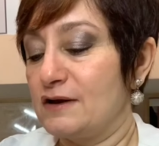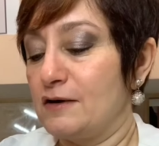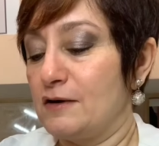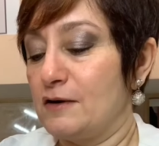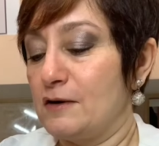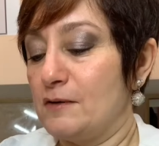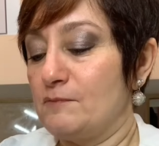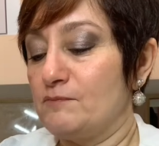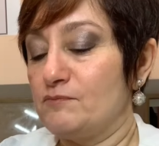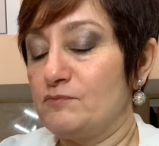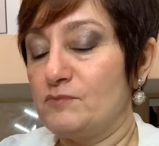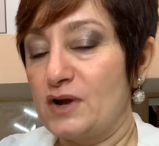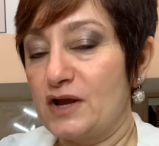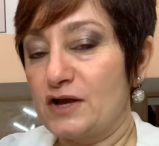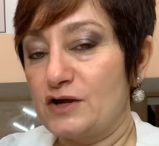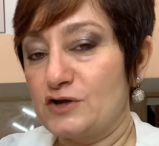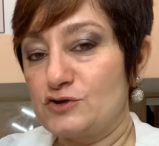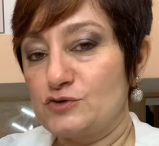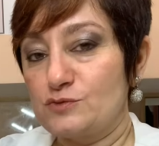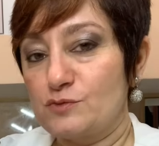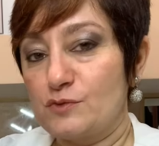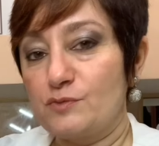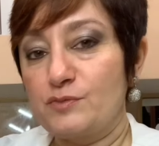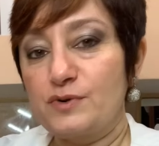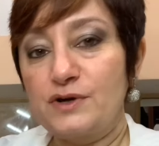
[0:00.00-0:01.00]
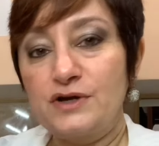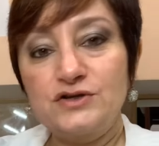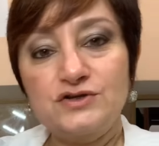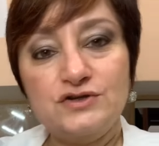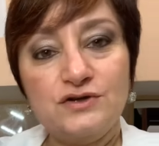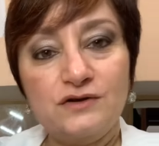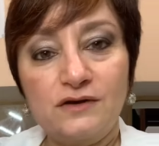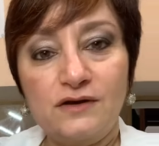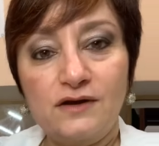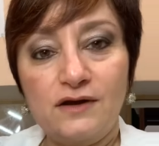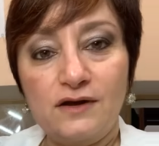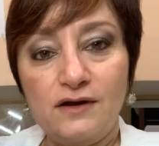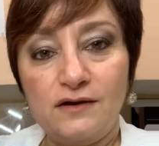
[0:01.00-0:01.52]

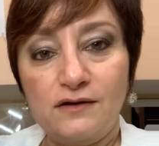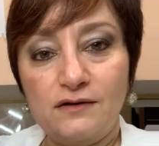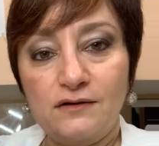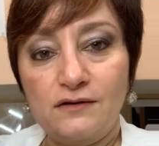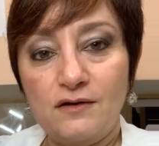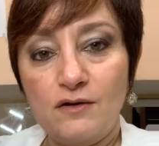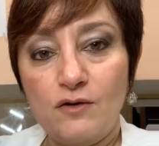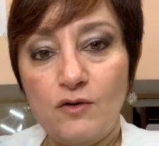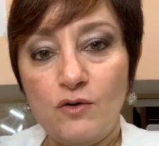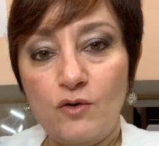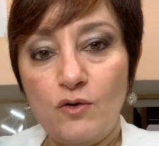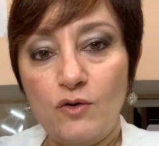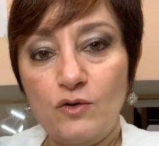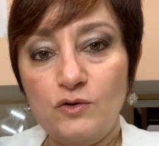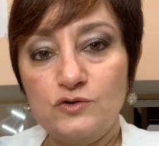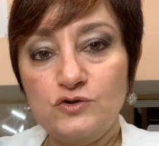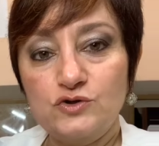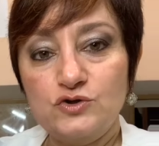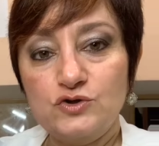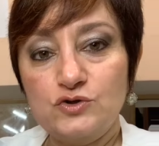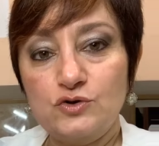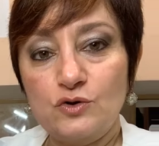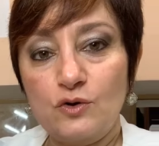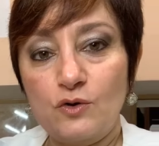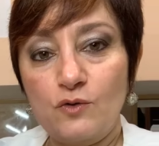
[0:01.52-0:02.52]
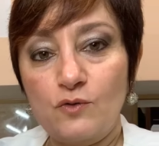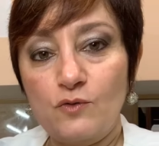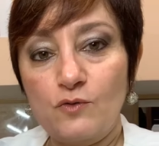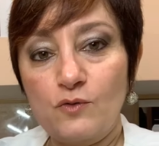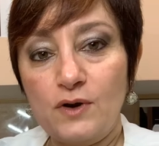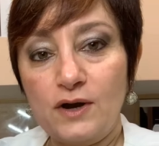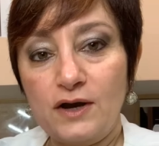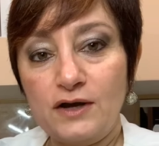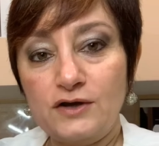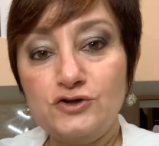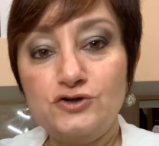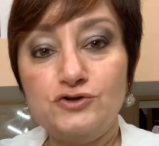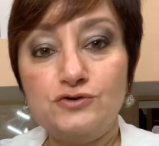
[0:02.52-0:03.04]
Microdermabrasion can also
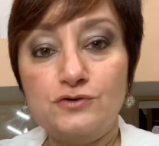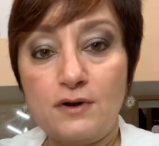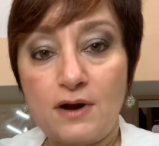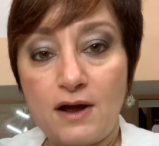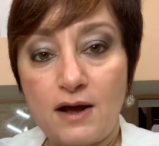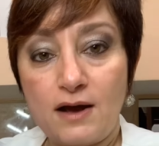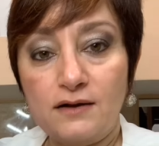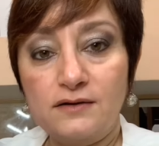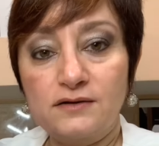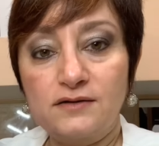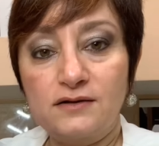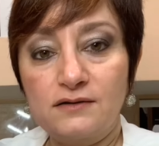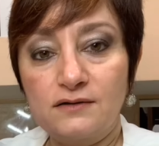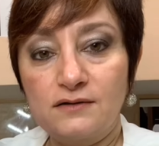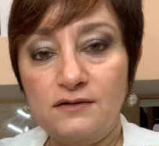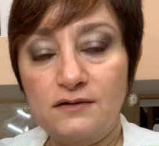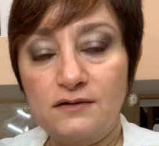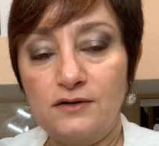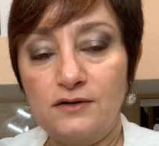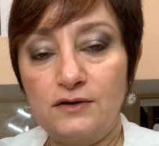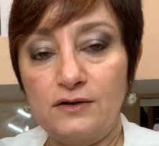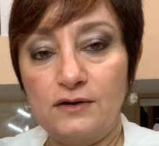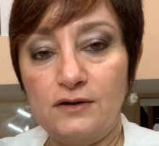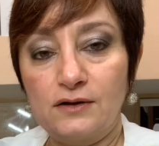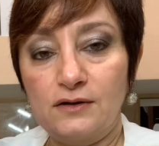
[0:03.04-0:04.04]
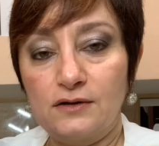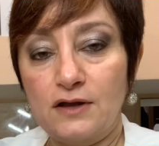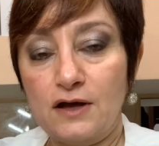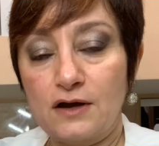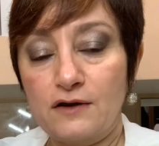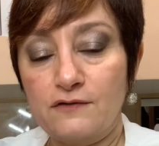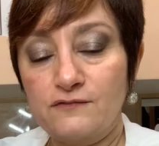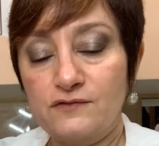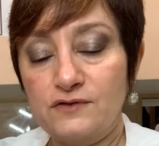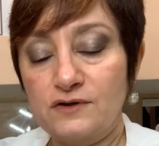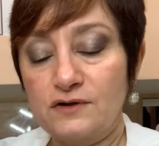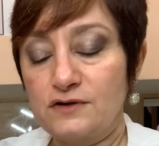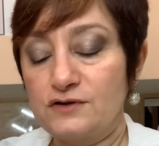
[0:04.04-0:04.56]
extract a lot
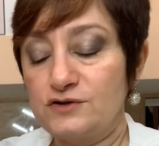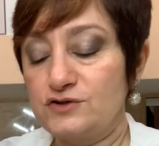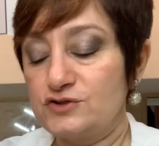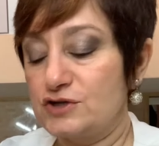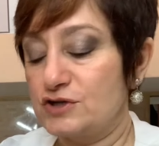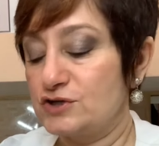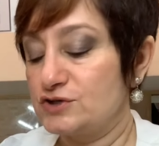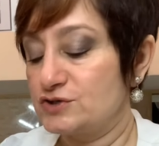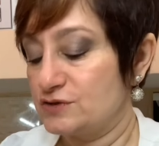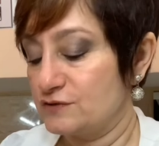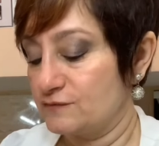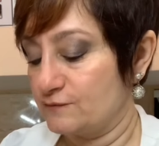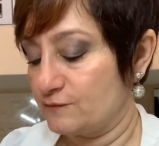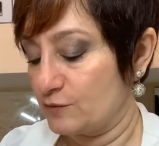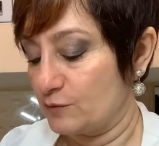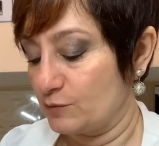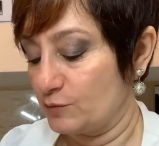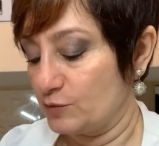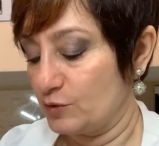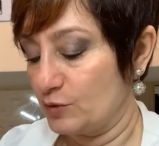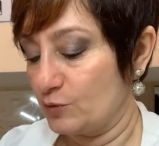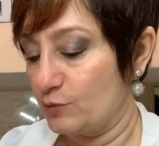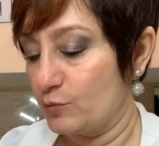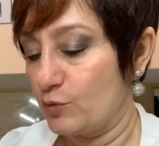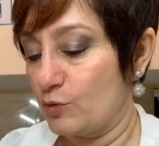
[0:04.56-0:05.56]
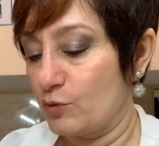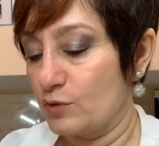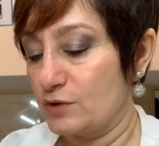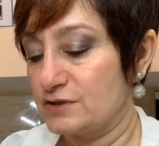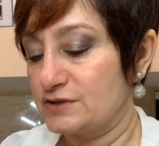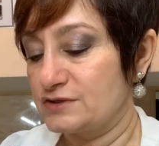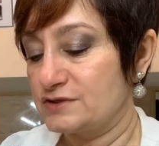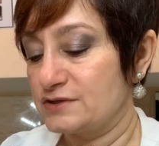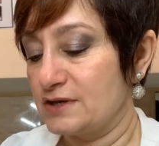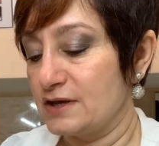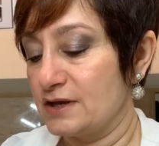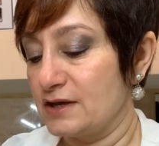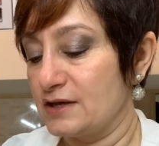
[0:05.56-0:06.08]
of the congestion from your
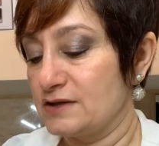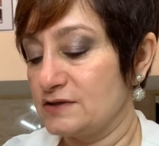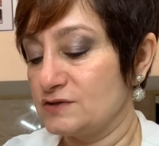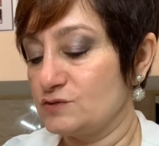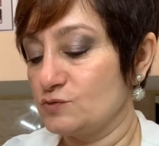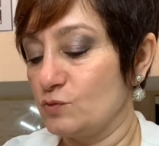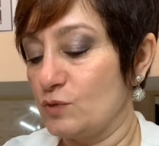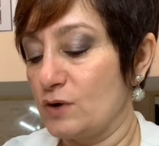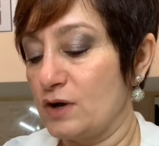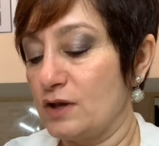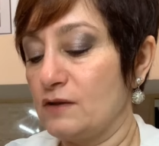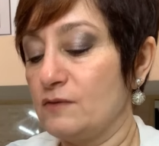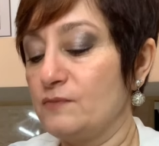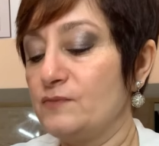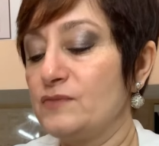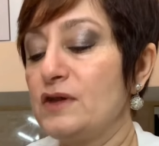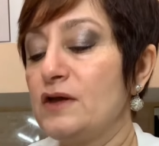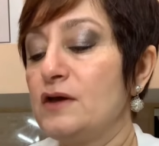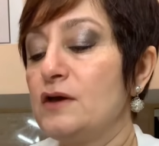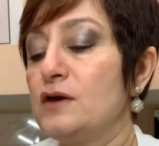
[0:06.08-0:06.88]
pores as well.